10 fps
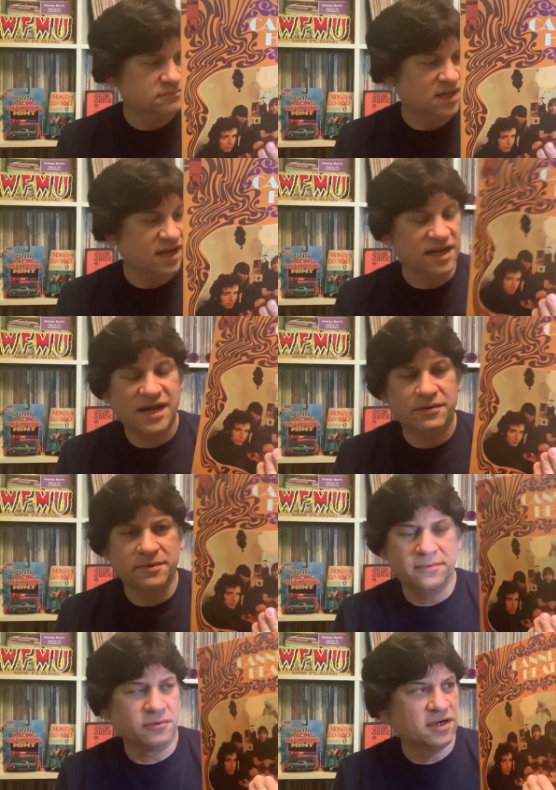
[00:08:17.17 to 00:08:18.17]
I can't
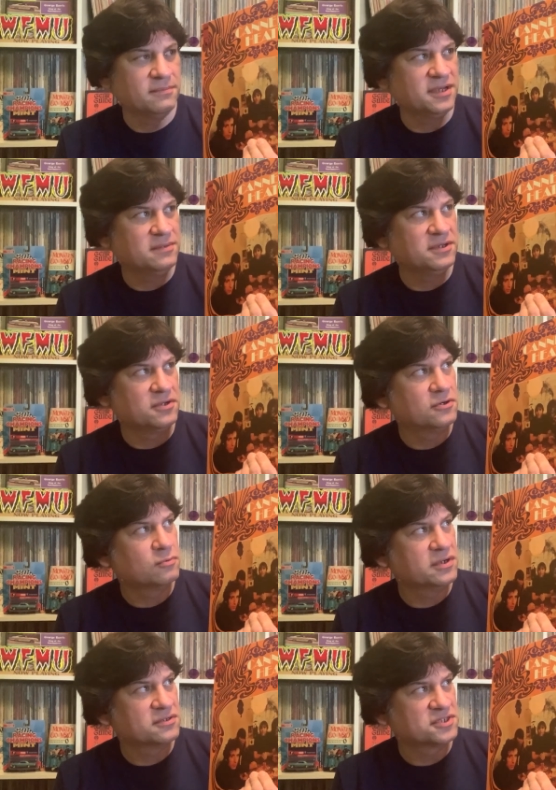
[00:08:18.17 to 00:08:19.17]
remember where. It may have been
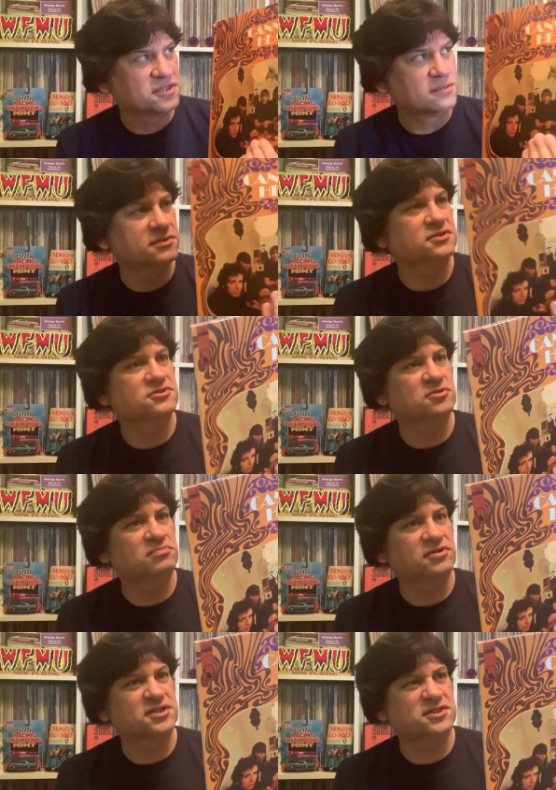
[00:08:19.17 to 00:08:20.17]
Goodwill or something, but there's no
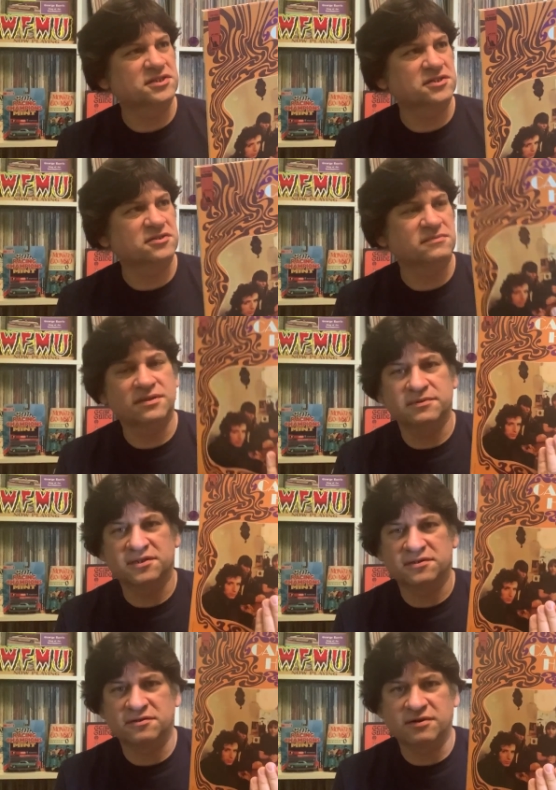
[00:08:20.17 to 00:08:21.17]
price sticker, so it might have been
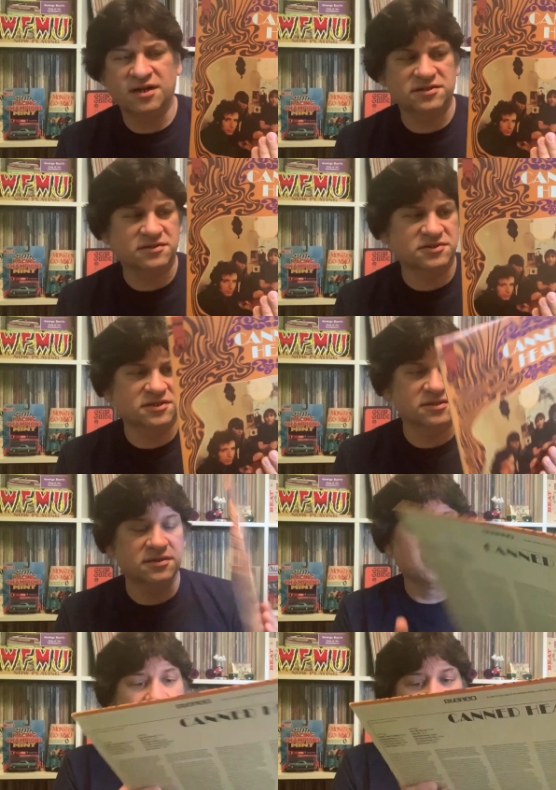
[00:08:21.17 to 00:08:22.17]
at a garage sale or
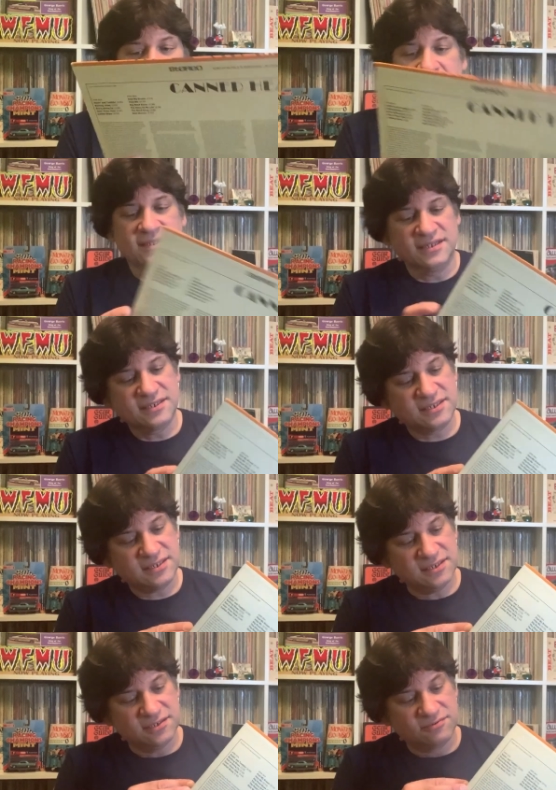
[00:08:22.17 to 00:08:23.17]
something.
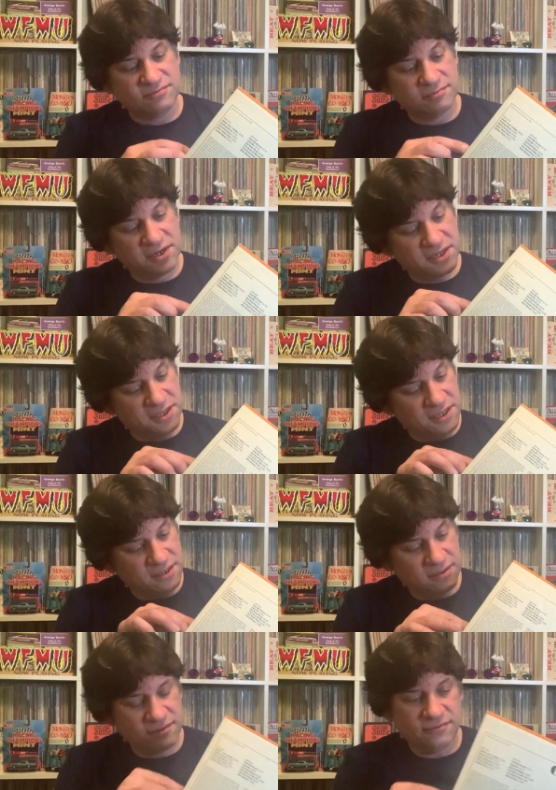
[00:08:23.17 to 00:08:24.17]
This is really,
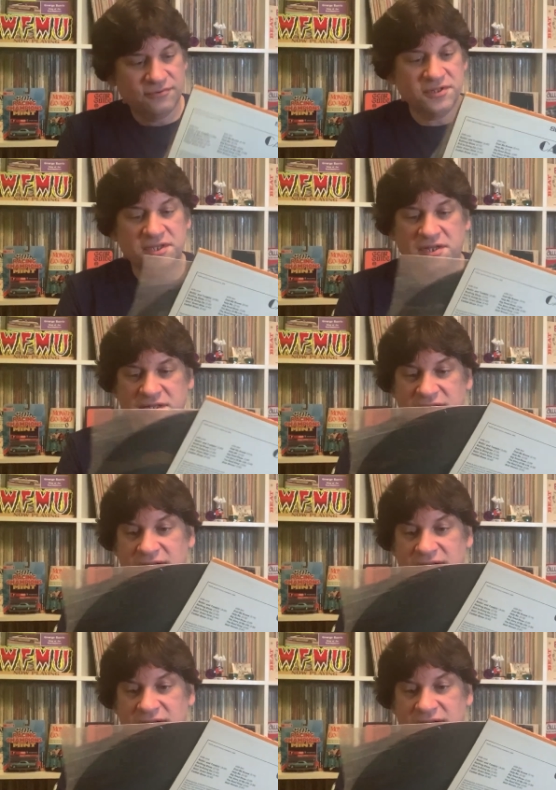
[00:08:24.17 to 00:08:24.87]
really clean.